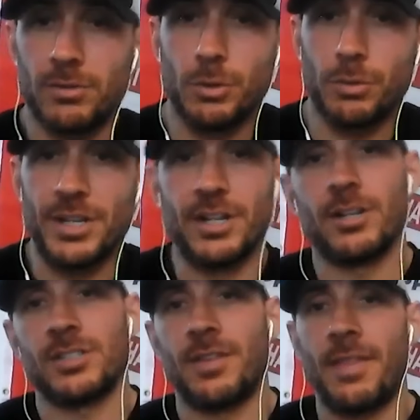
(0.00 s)
2-3
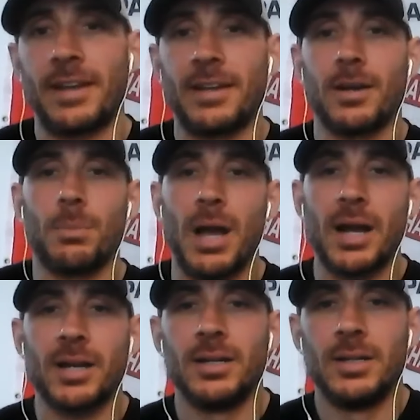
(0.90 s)
years, and then they can come
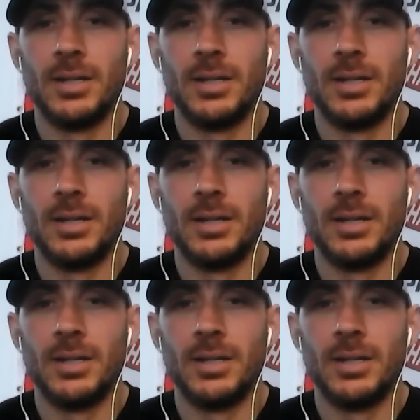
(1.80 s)
back